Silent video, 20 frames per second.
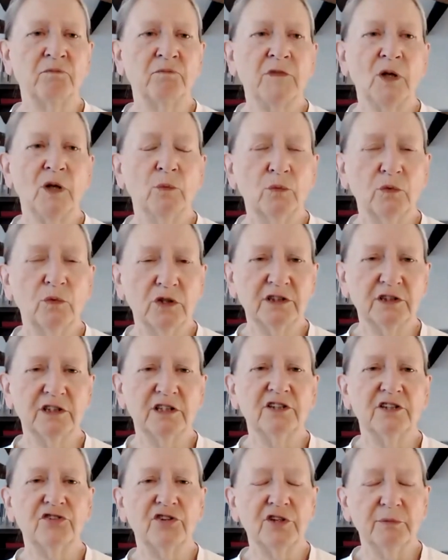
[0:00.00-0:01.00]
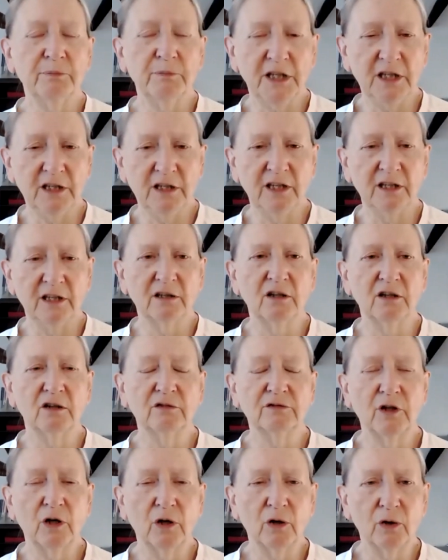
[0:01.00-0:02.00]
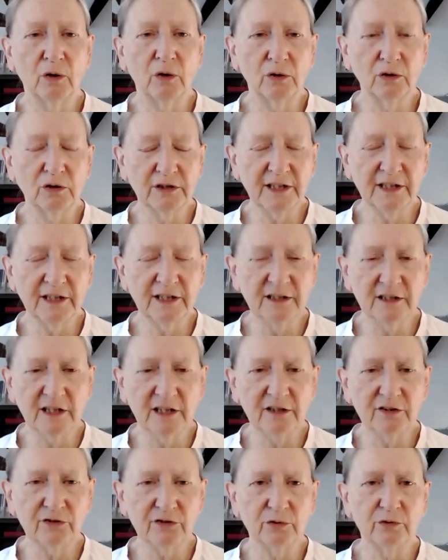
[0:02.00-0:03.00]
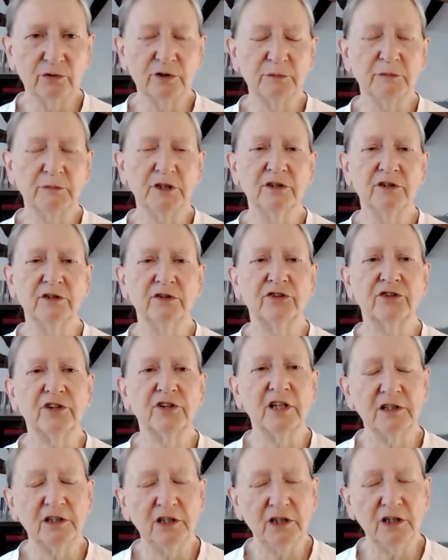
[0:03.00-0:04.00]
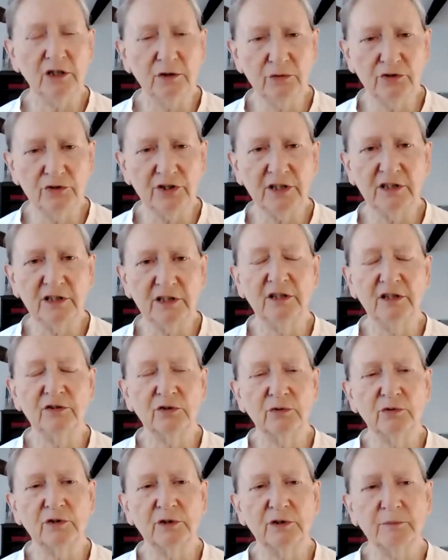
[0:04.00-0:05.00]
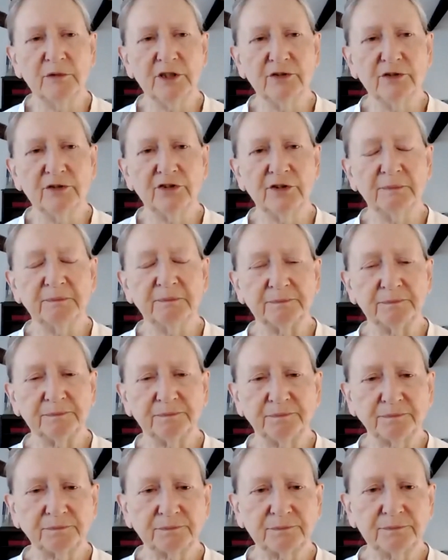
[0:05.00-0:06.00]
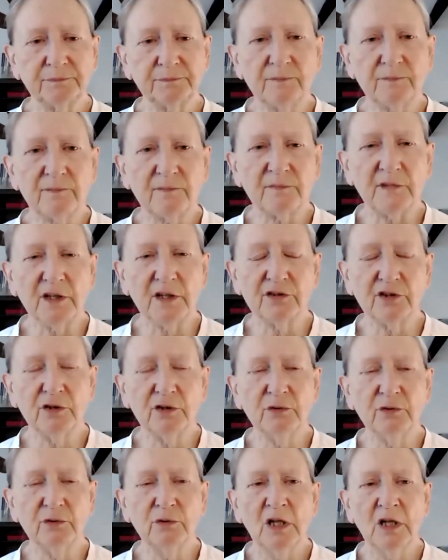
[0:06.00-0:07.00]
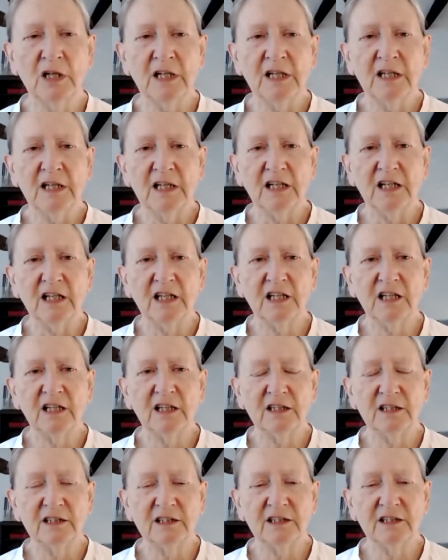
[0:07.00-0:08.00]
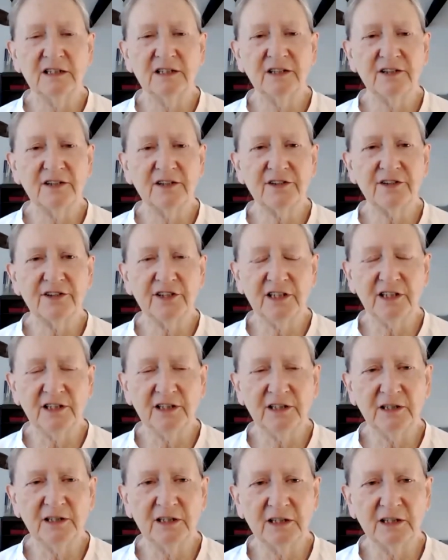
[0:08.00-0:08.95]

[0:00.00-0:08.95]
what is the meaning of holding these ornaments and using these ornaments. So the